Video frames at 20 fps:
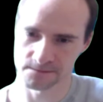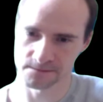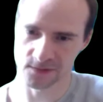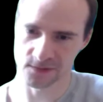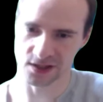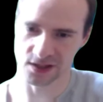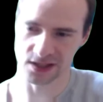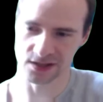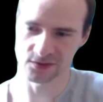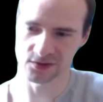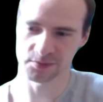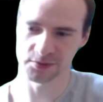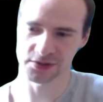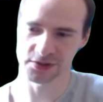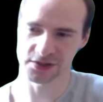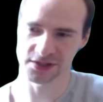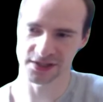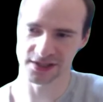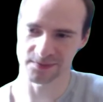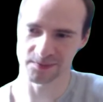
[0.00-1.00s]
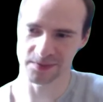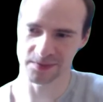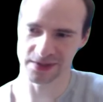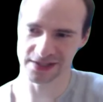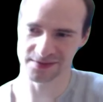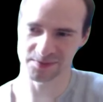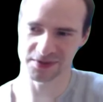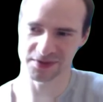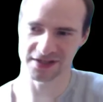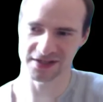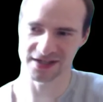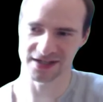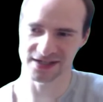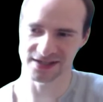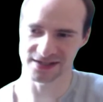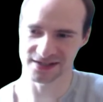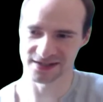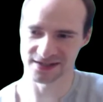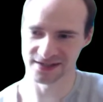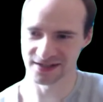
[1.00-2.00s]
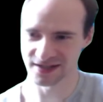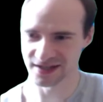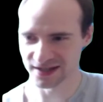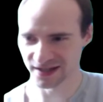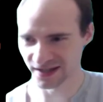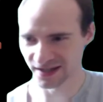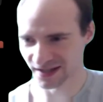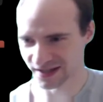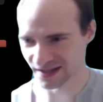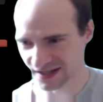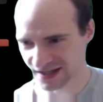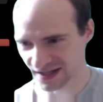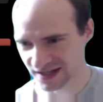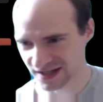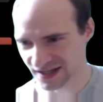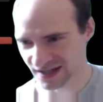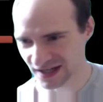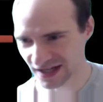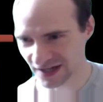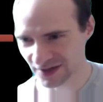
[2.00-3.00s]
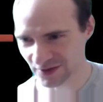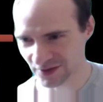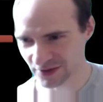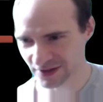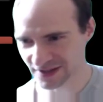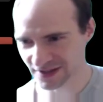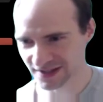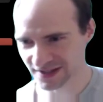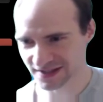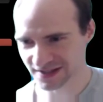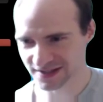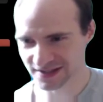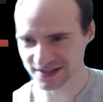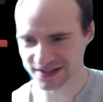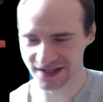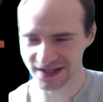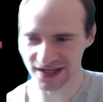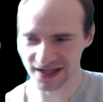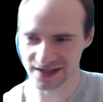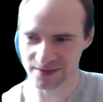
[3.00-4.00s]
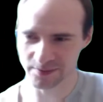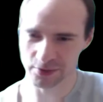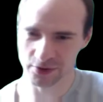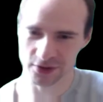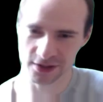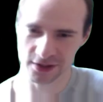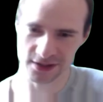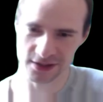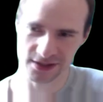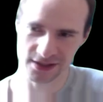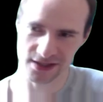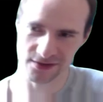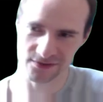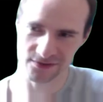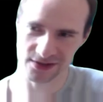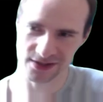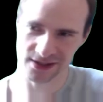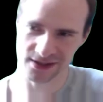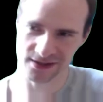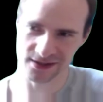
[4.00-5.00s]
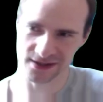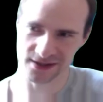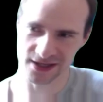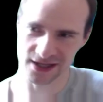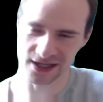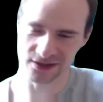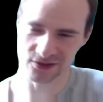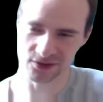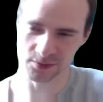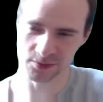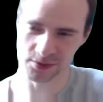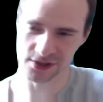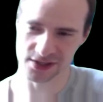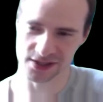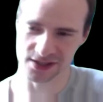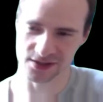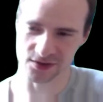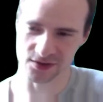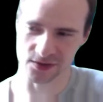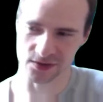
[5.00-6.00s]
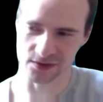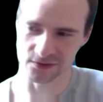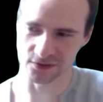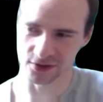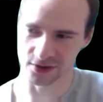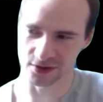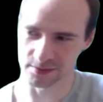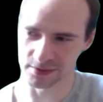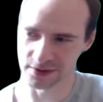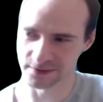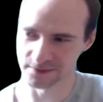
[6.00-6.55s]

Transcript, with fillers: Hundred percent must be nice. 160k pot having 100% on the flop.